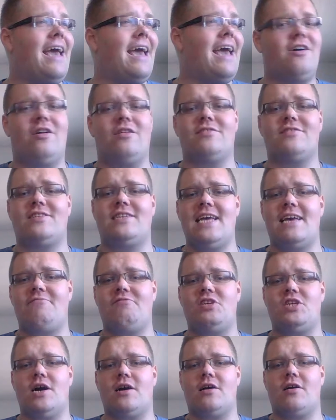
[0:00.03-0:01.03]
It's
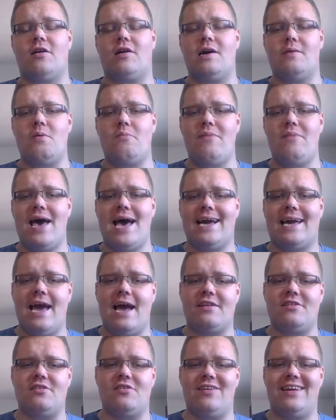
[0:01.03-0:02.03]
David Ducker coming back
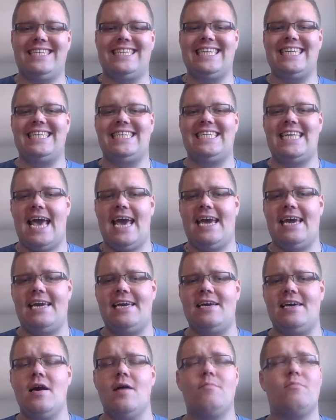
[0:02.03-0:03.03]
at you, and today
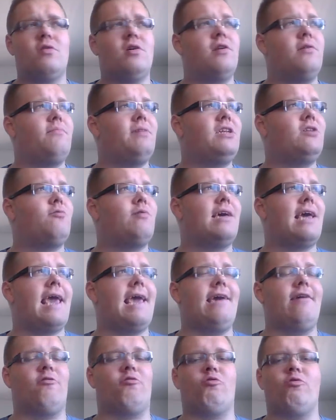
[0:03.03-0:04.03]
I'm going to be doing
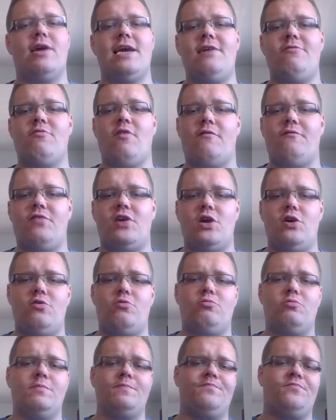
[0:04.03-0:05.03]
a
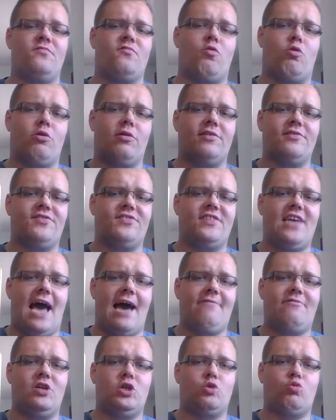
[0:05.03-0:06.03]
re-review for
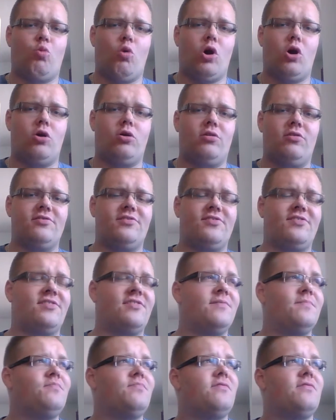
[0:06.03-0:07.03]
Savage Worlds.
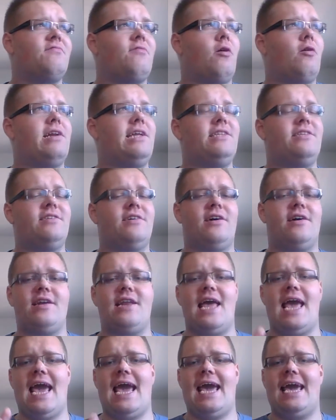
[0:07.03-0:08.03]
I've already
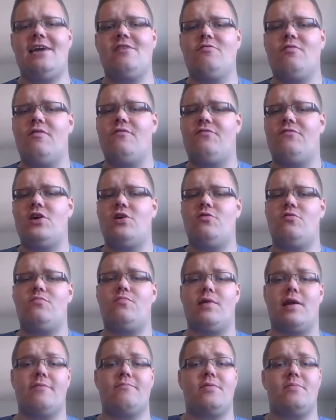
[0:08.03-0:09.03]
done a review,
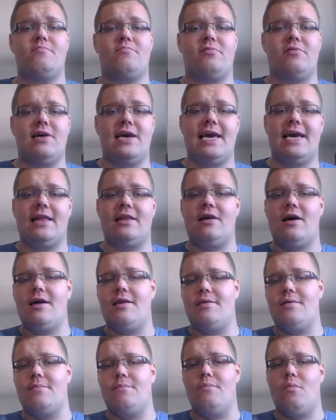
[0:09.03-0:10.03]
but I've been playing a
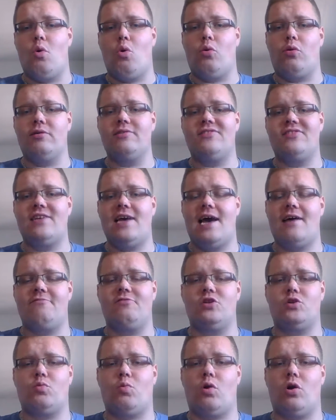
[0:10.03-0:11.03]
lot more
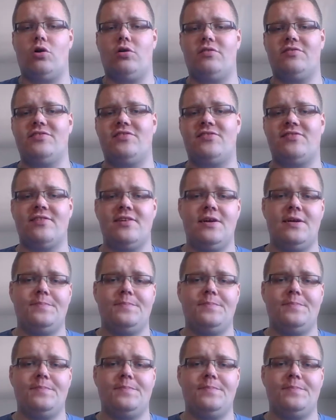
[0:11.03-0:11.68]
Savage Worlds,